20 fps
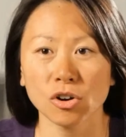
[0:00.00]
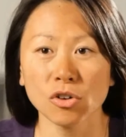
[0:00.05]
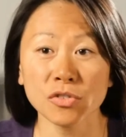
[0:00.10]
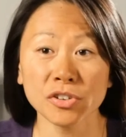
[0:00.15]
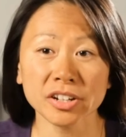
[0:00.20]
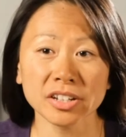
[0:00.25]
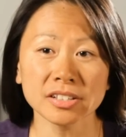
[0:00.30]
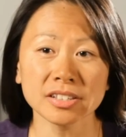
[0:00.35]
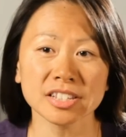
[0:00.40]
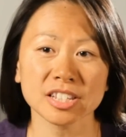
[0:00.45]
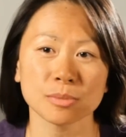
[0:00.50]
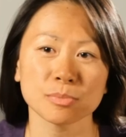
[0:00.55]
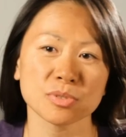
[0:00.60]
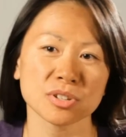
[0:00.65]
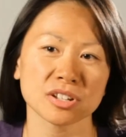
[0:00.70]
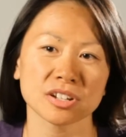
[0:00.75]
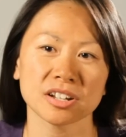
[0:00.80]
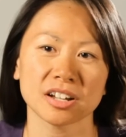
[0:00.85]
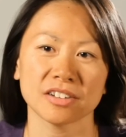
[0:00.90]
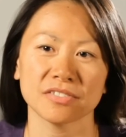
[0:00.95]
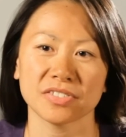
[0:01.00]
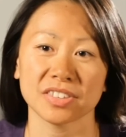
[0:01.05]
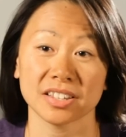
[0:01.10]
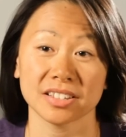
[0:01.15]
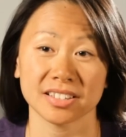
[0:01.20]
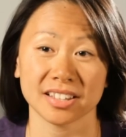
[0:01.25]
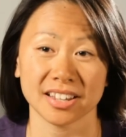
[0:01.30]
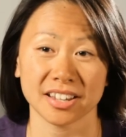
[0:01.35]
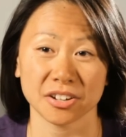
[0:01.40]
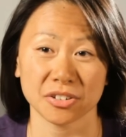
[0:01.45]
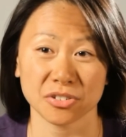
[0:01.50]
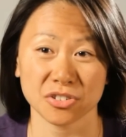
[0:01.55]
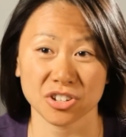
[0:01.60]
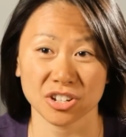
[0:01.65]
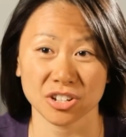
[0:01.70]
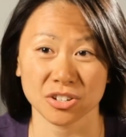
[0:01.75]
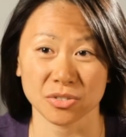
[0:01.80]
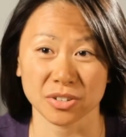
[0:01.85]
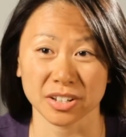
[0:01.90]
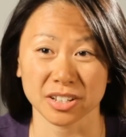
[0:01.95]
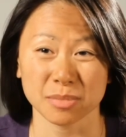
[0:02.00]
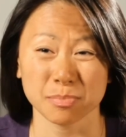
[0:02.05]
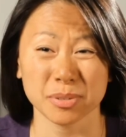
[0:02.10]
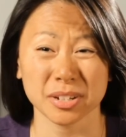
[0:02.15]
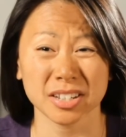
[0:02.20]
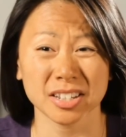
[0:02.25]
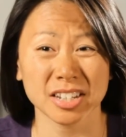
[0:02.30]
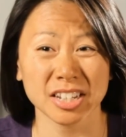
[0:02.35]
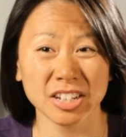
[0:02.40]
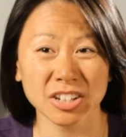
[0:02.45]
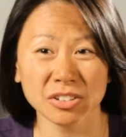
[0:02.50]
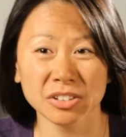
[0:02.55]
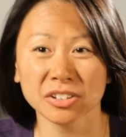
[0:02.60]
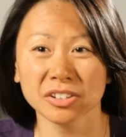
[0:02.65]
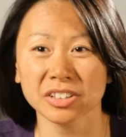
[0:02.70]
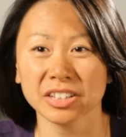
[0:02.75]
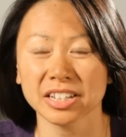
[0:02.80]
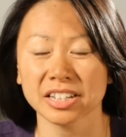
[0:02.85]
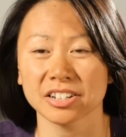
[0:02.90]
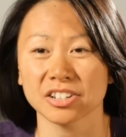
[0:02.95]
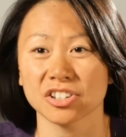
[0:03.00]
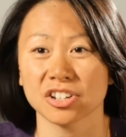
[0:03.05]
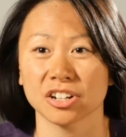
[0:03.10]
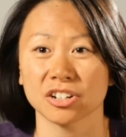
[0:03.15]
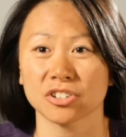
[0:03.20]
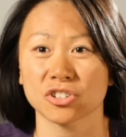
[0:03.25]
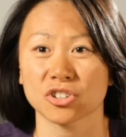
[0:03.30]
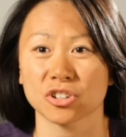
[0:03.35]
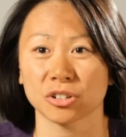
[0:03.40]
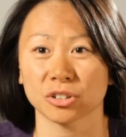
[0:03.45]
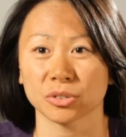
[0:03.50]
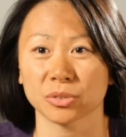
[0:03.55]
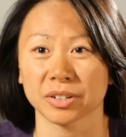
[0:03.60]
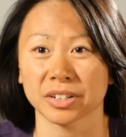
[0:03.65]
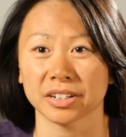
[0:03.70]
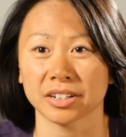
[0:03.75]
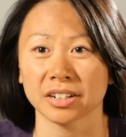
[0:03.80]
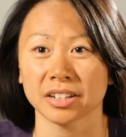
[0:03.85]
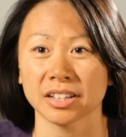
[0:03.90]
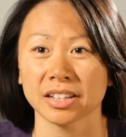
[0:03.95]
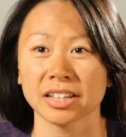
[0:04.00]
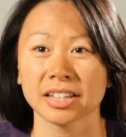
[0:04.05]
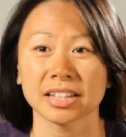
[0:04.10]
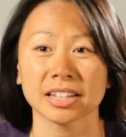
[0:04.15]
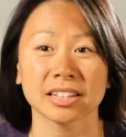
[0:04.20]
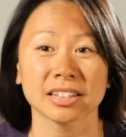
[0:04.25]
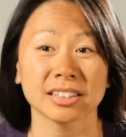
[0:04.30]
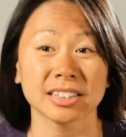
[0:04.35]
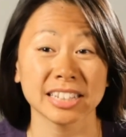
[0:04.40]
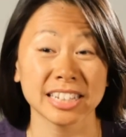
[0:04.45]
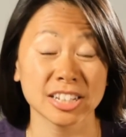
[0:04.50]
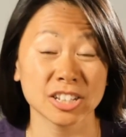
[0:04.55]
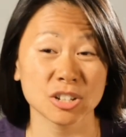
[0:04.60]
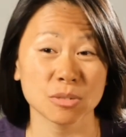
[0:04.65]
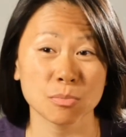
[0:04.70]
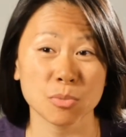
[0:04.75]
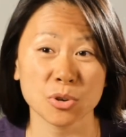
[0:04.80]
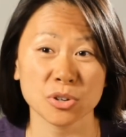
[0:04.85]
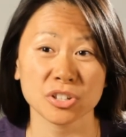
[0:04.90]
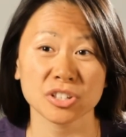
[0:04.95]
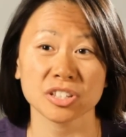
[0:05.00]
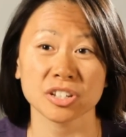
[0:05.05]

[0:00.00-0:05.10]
Overconsumption of these energy drinks, particularly in young children, can lead to more